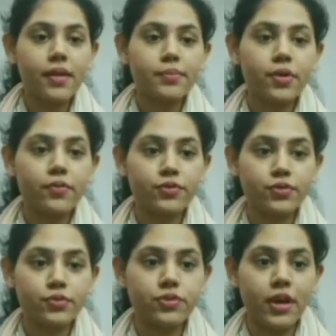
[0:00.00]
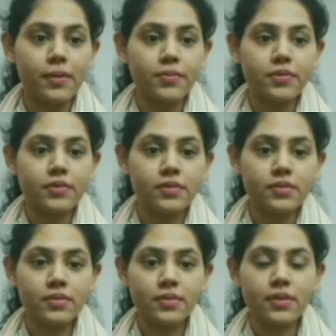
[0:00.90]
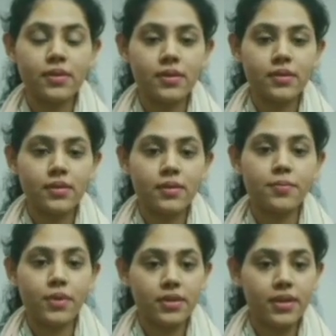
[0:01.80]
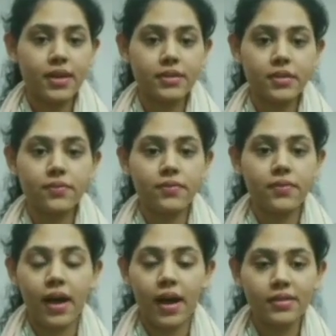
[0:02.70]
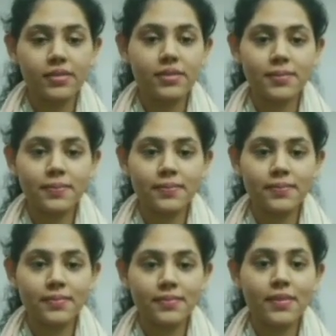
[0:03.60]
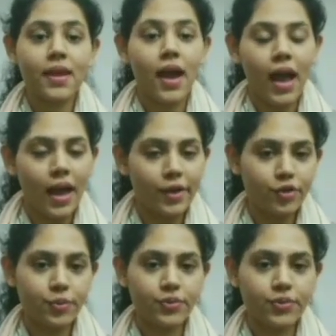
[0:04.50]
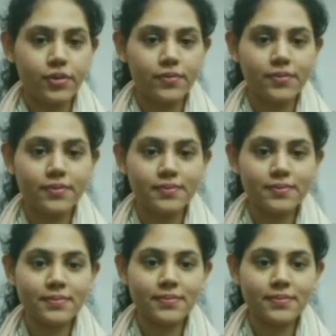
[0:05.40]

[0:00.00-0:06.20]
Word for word: They can be of two types, predicative and attributive.